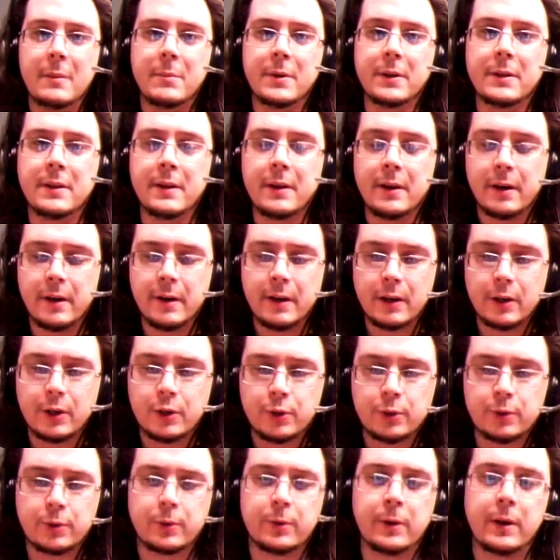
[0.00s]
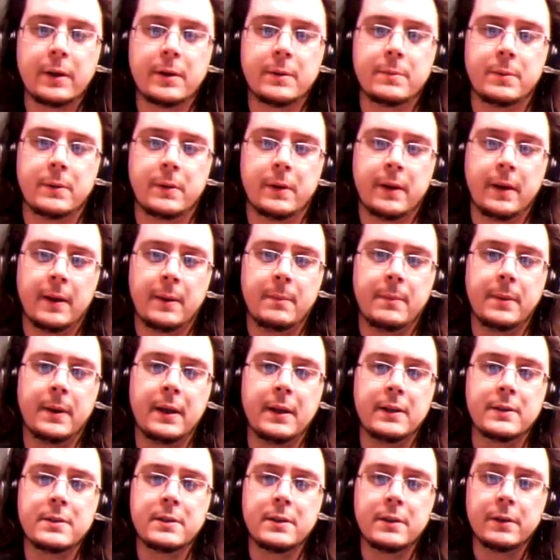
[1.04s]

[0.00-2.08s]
but they are incredible campaigns.